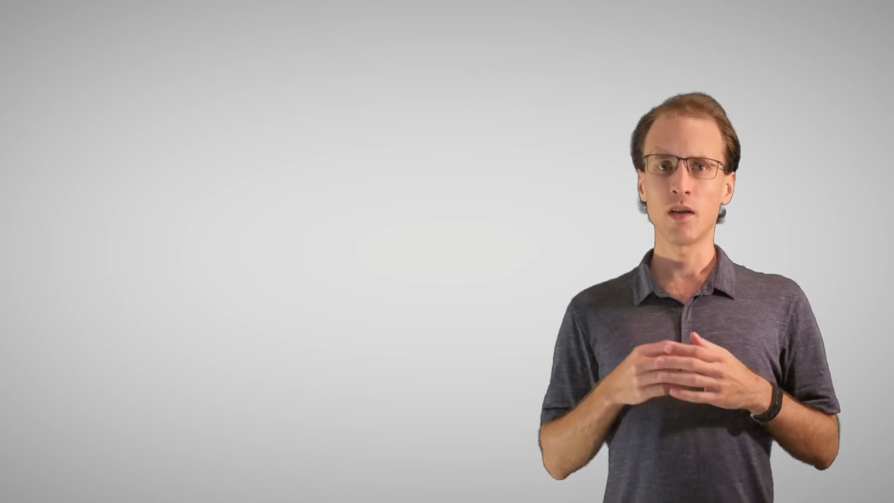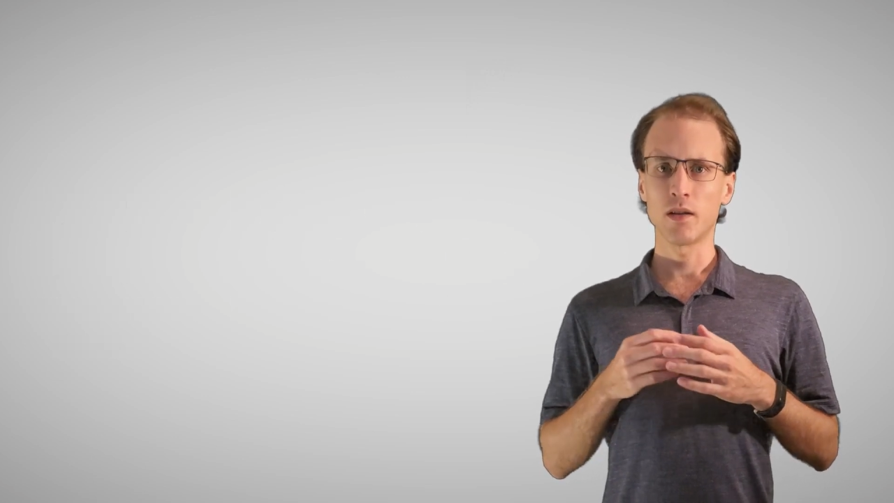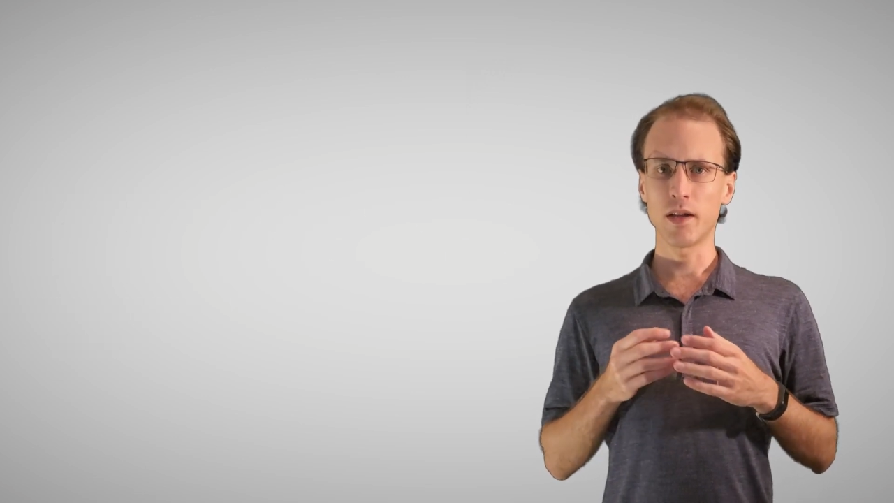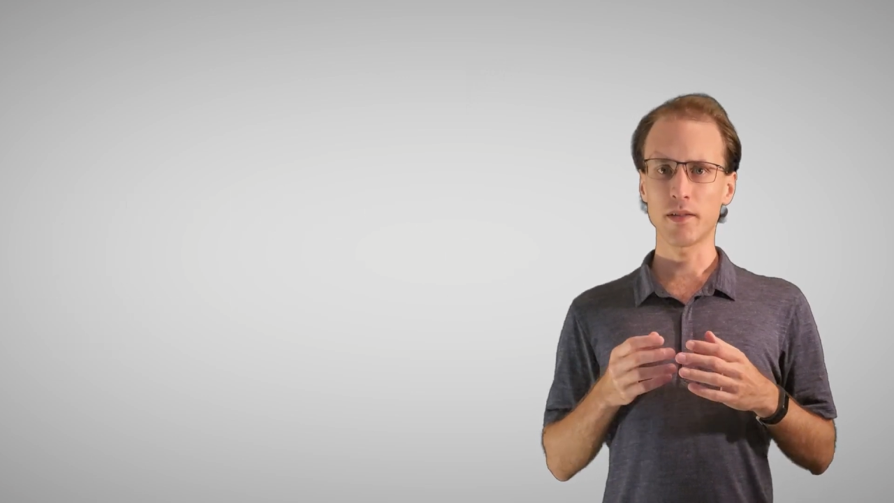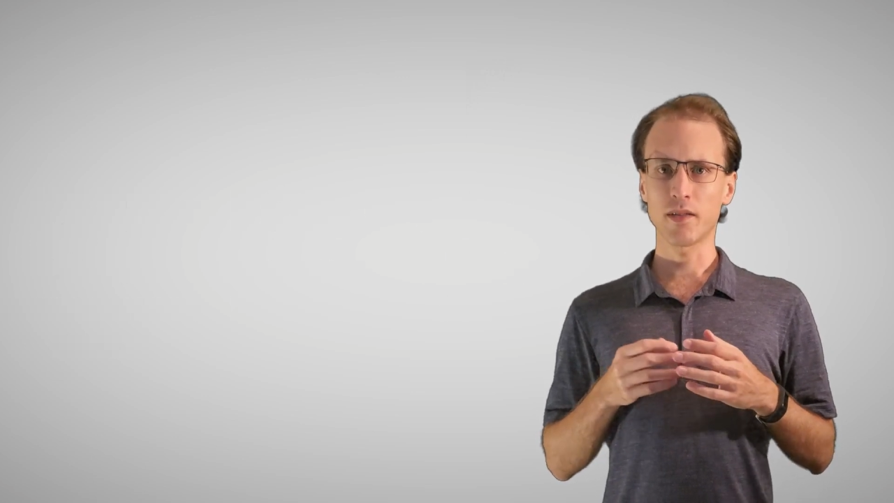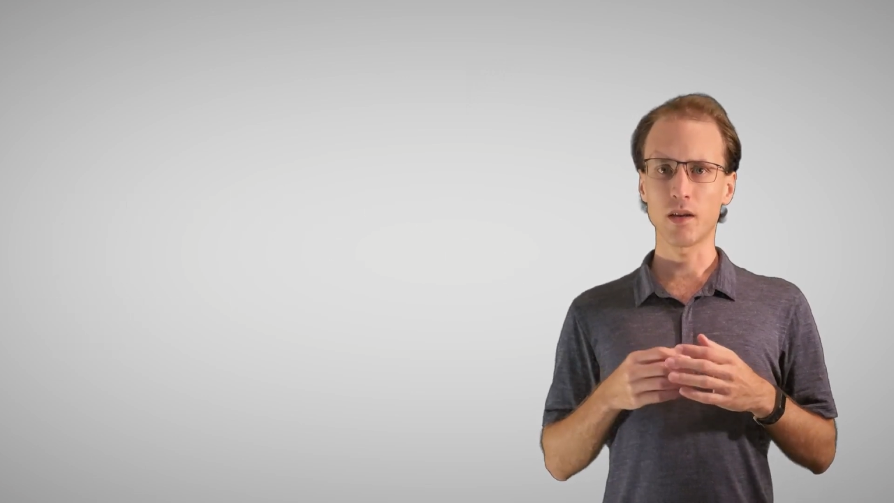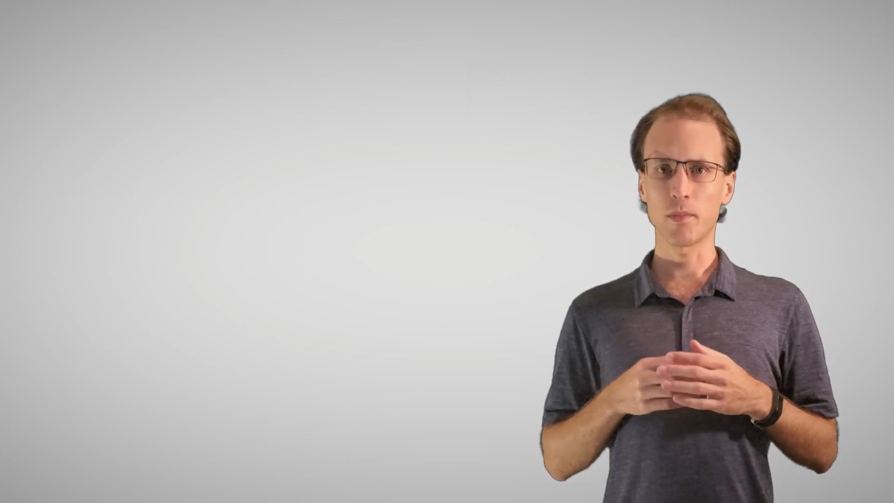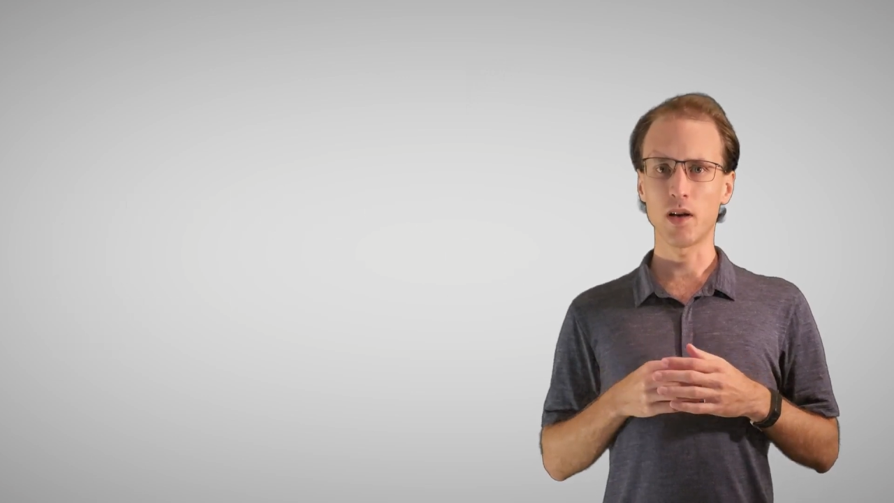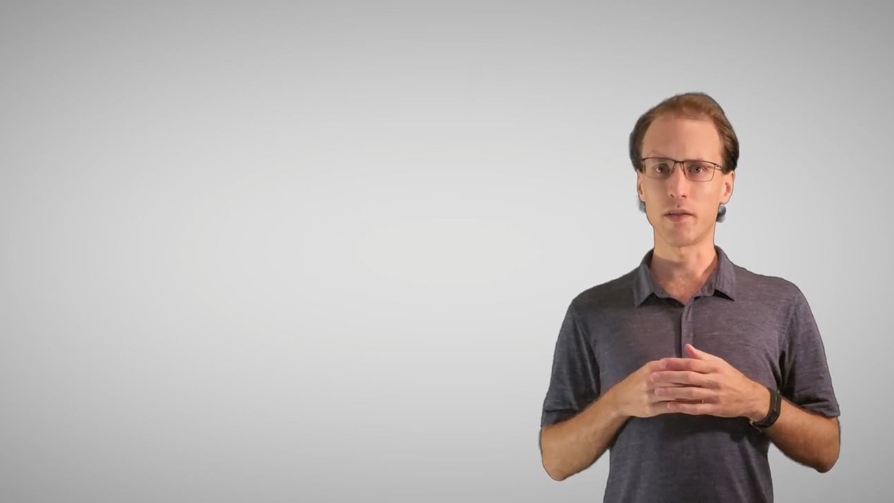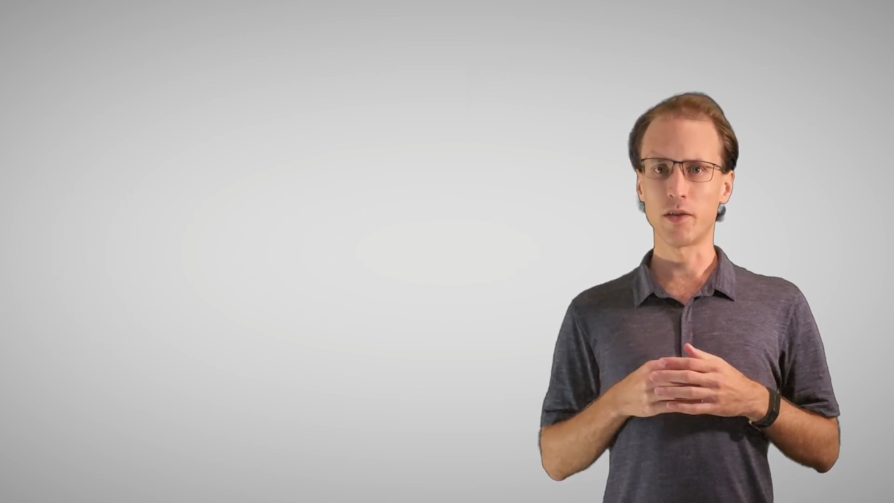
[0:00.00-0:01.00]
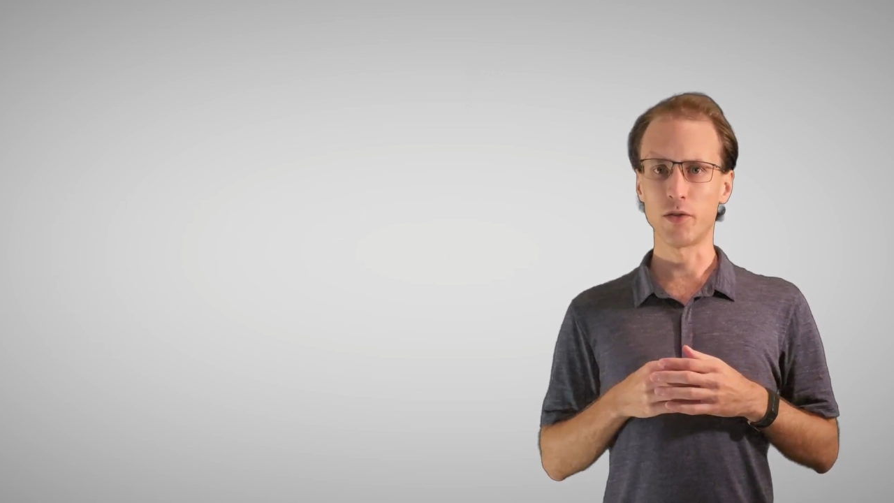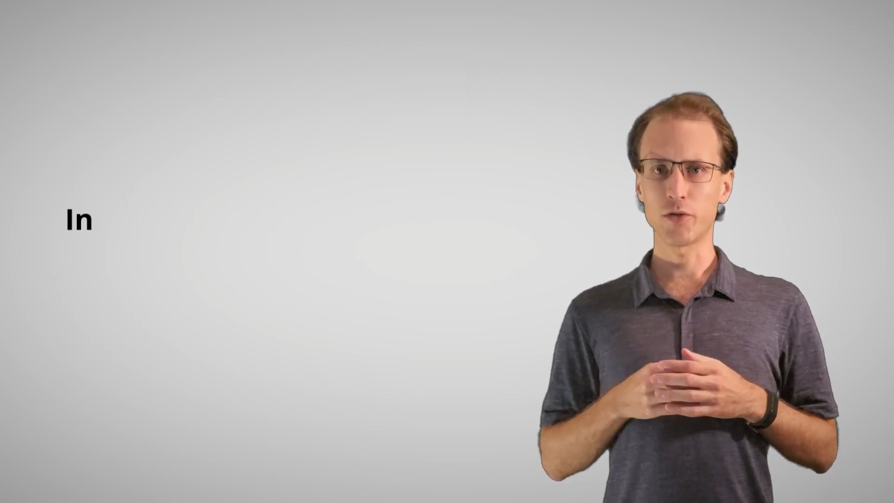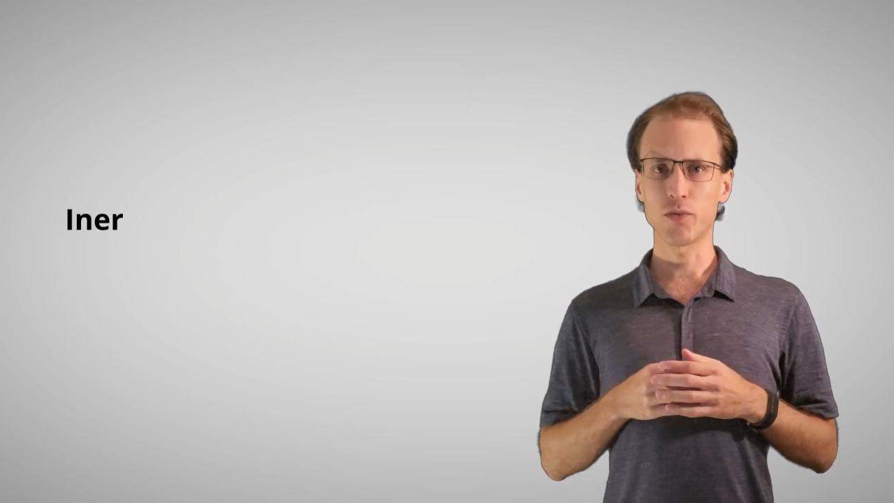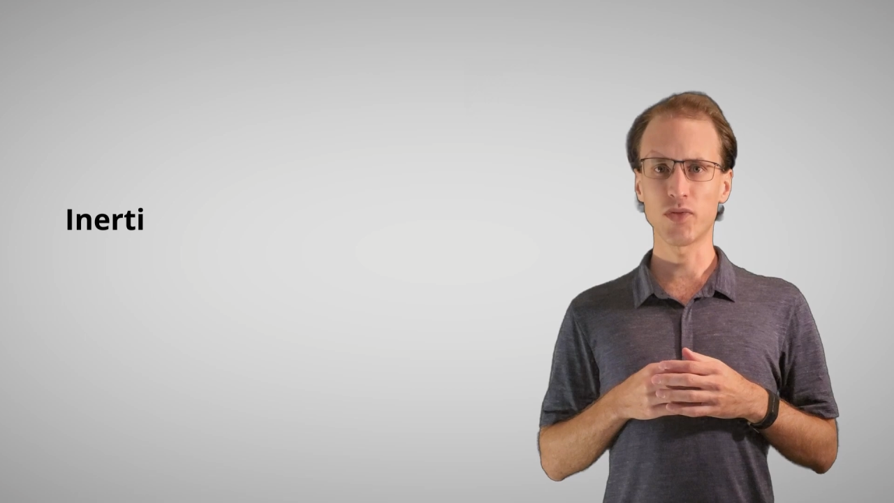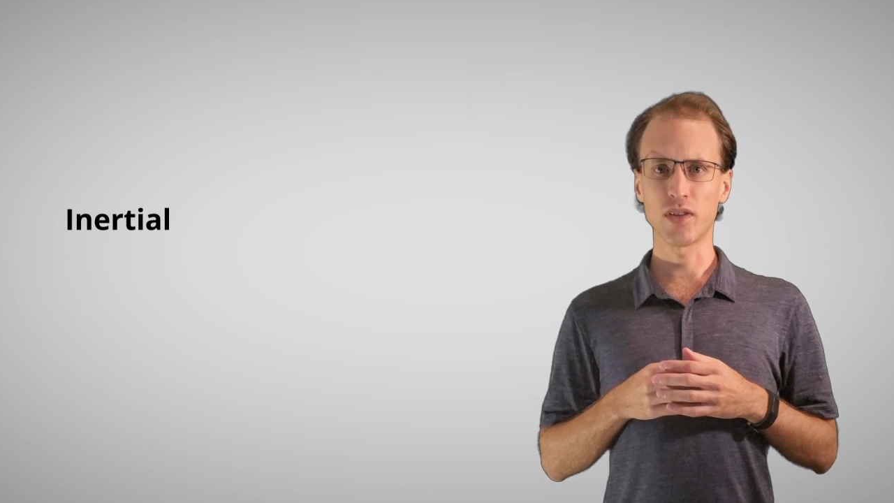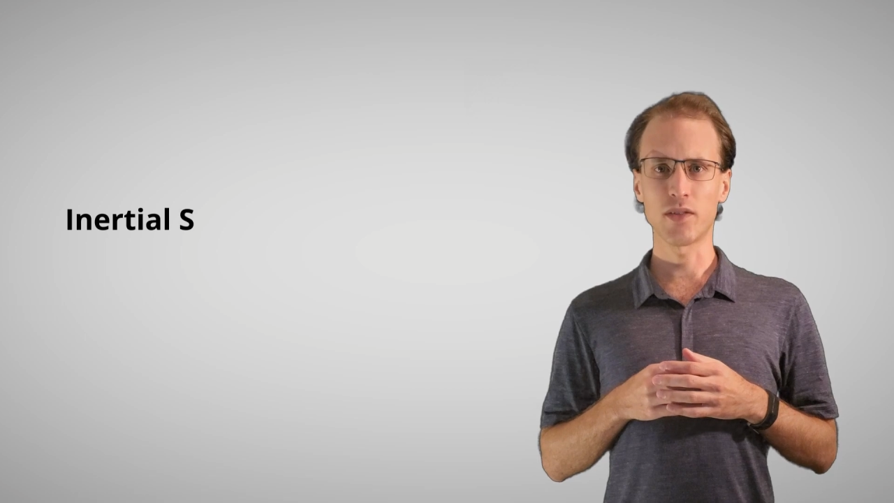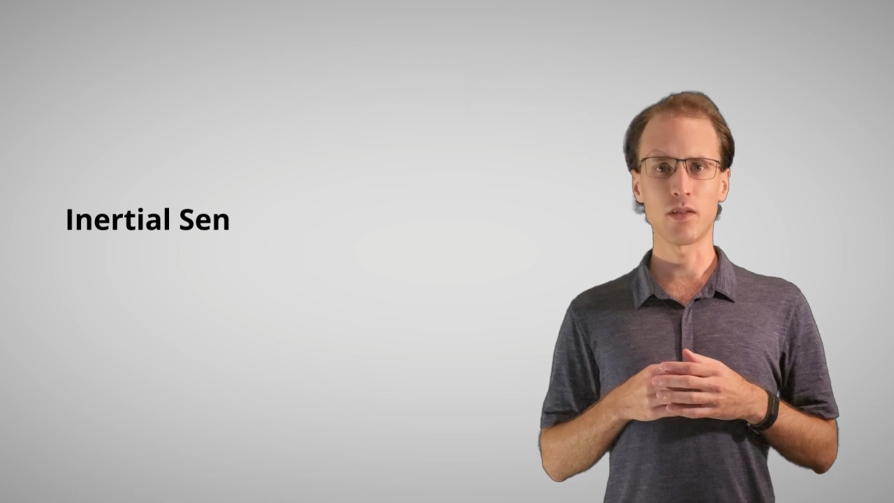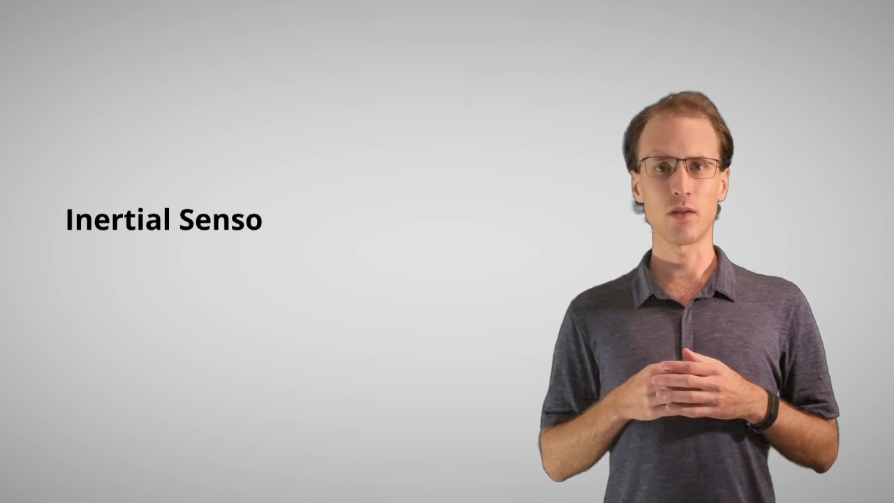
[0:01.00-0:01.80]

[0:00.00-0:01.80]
Next up are the inertial sensor